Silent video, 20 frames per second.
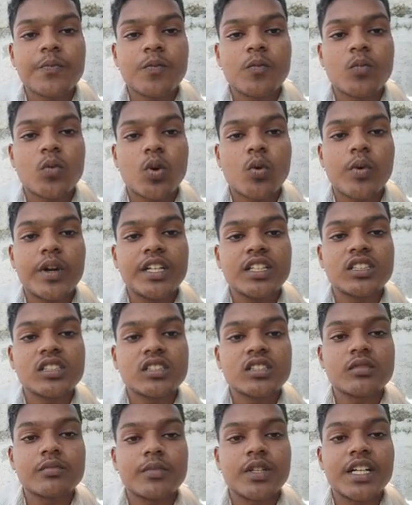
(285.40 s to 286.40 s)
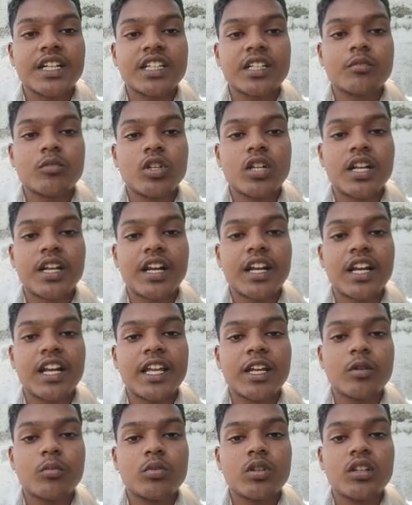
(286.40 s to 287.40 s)
provides predictable and
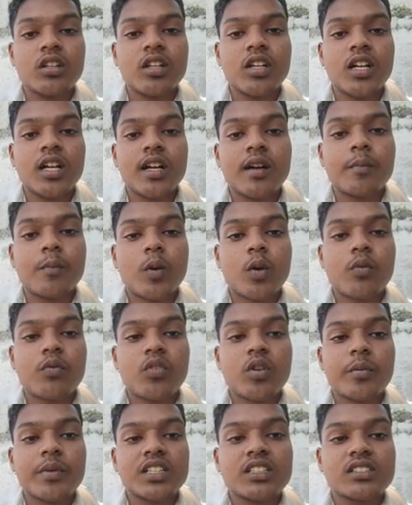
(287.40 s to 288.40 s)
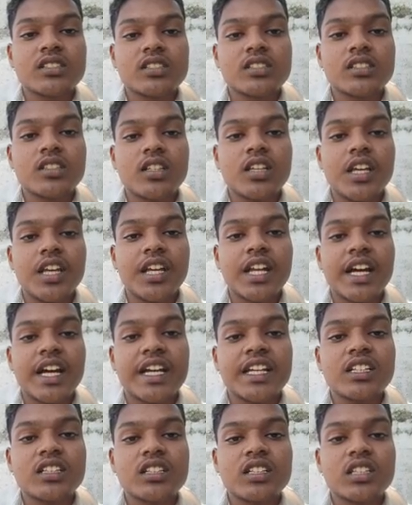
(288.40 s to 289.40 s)
reliable performance in
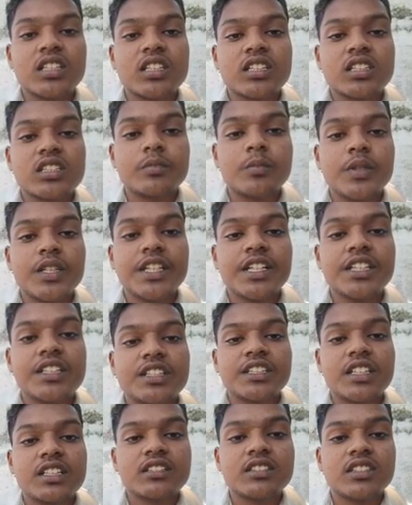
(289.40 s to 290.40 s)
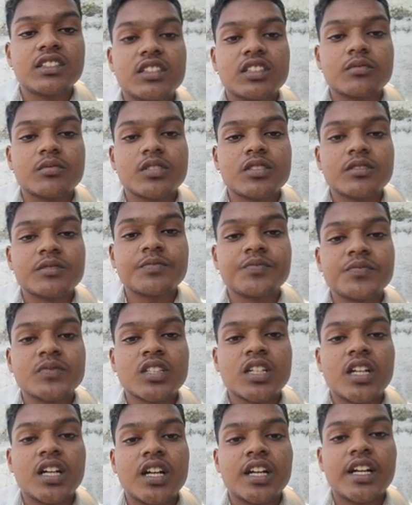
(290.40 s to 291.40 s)
high speed digital systems.
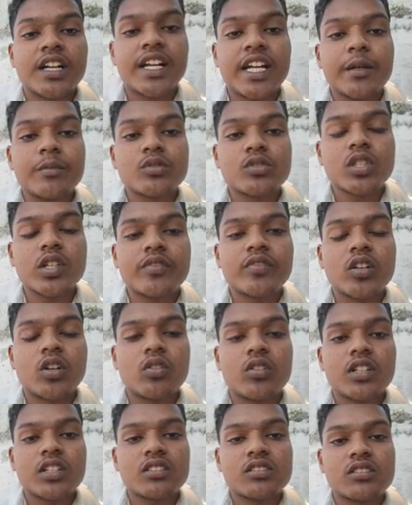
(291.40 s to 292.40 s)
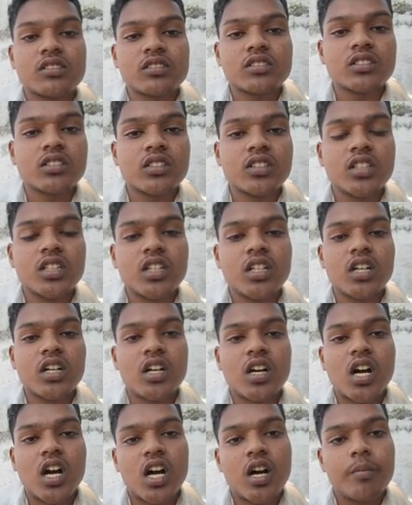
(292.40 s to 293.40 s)
Types of counters:
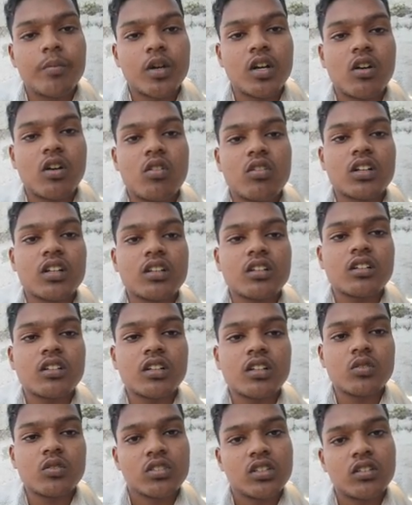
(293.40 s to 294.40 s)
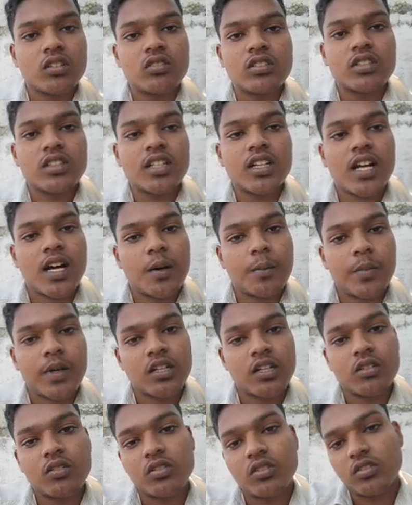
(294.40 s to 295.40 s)
up counter, down counter, up
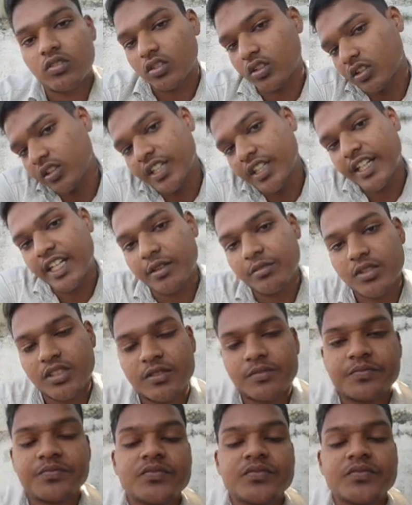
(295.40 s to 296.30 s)
and down counter. Three types.